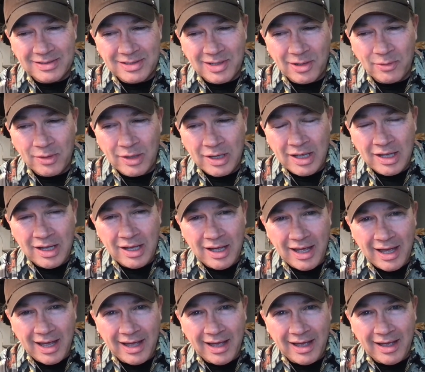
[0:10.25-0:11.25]
So,
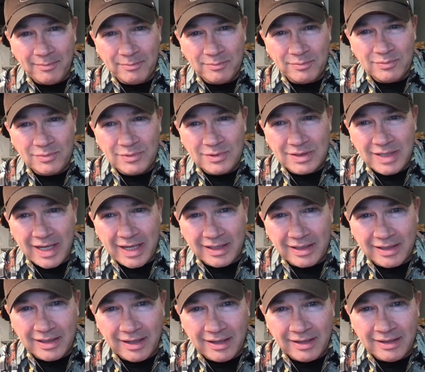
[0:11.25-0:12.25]
um,
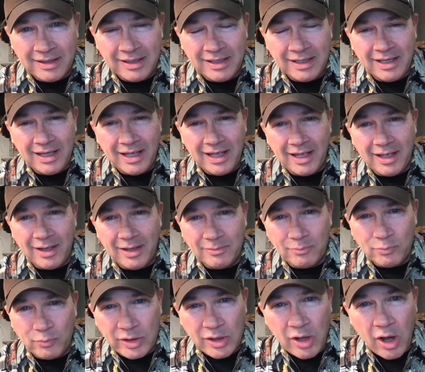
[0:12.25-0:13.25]
taking a uh,
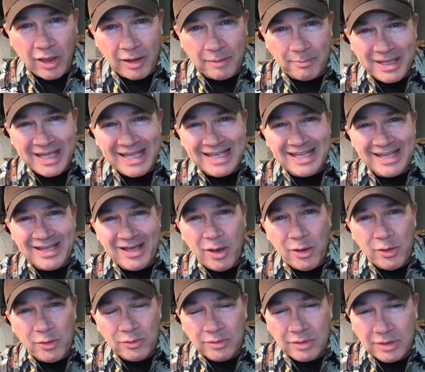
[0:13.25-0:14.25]
we call it
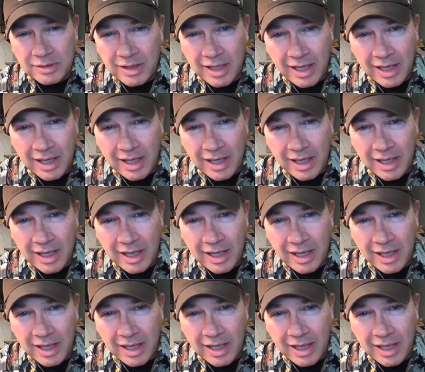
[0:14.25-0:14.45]
PTO.